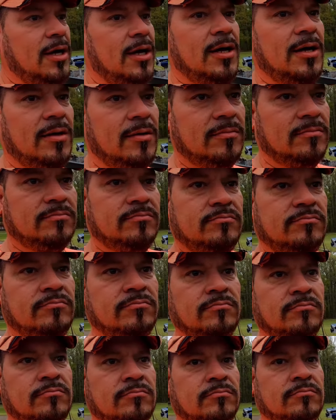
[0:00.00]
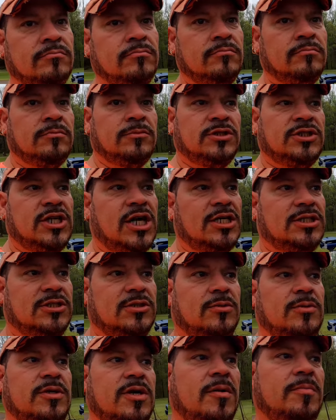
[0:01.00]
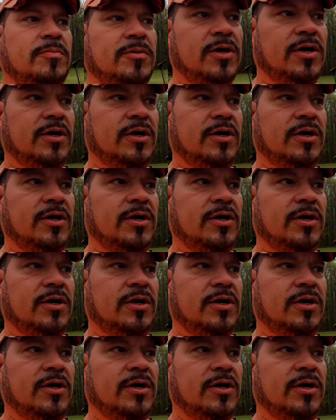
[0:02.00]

Um, Tosha went up